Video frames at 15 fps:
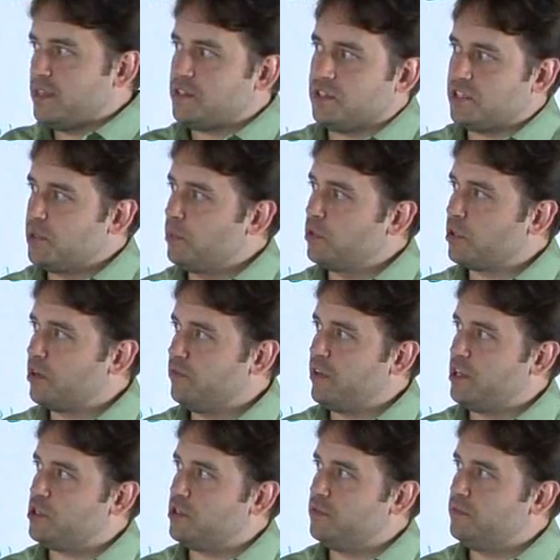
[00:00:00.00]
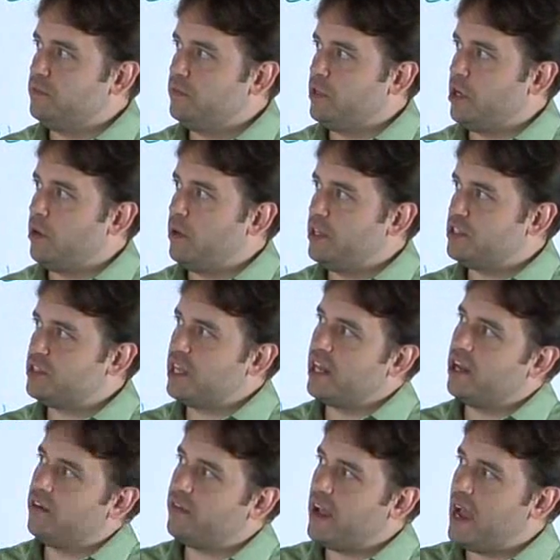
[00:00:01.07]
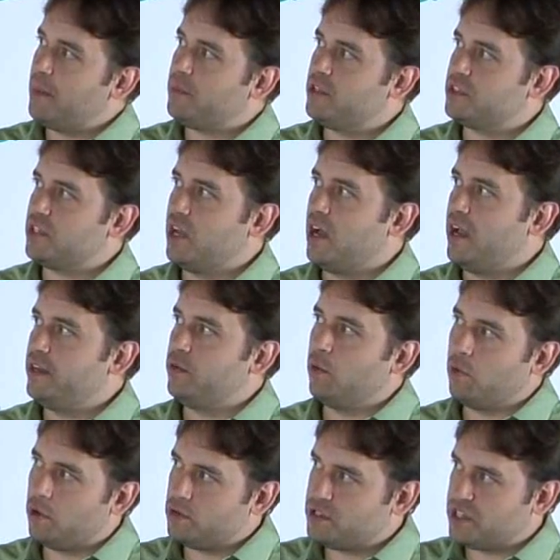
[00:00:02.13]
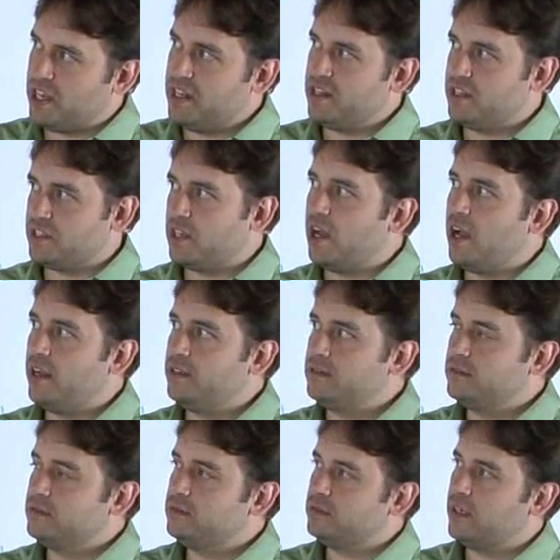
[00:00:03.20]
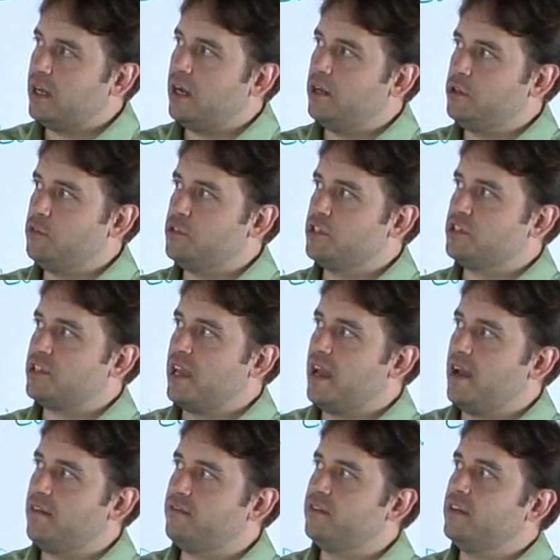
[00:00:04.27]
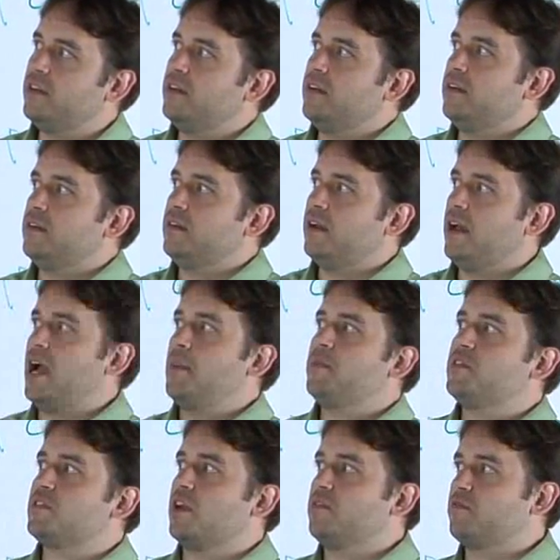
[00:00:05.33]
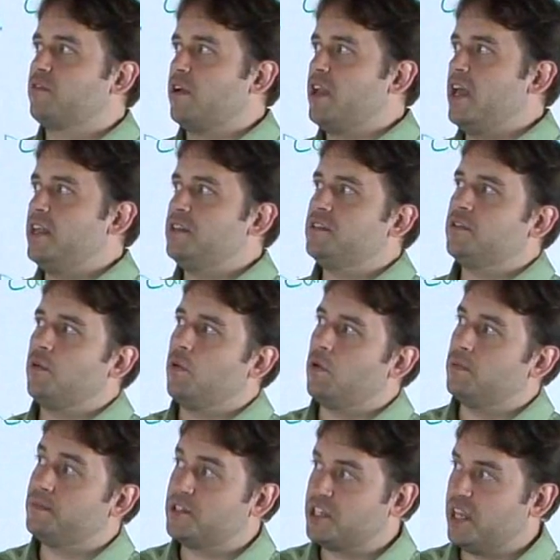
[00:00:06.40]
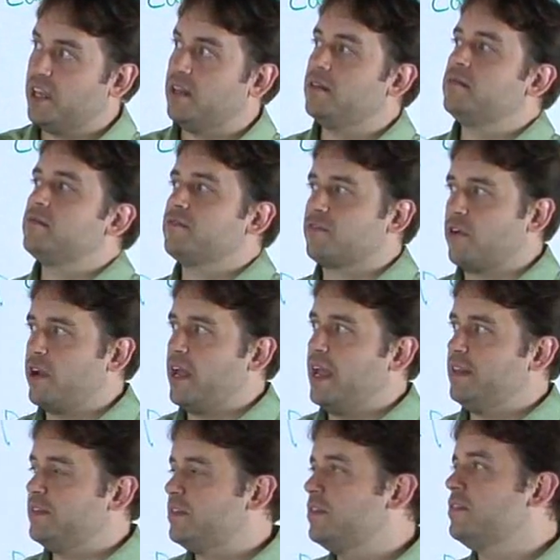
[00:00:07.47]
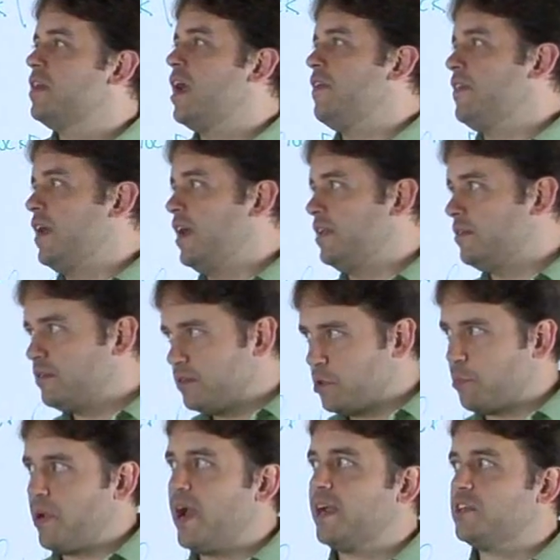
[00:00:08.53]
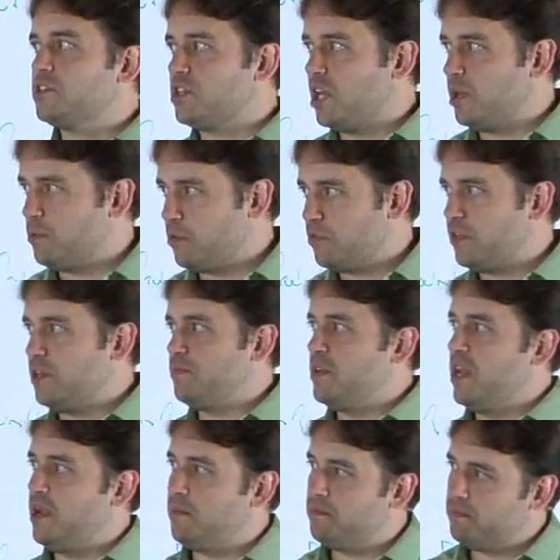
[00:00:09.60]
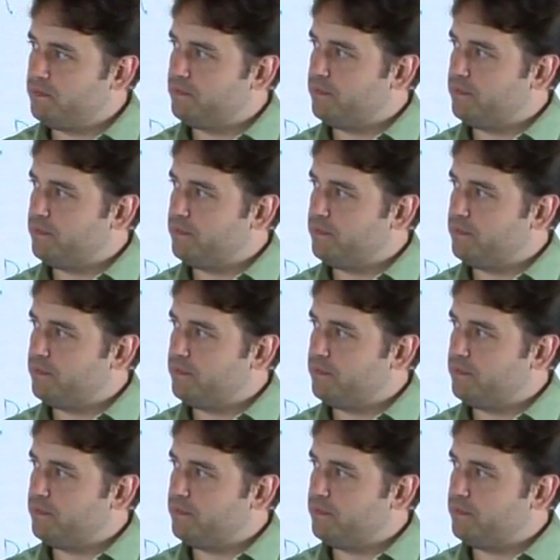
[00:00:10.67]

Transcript: it's a similar convention. Instead of app design or skin design, you just have app design front end or skin front end, and then your package name, your theme name.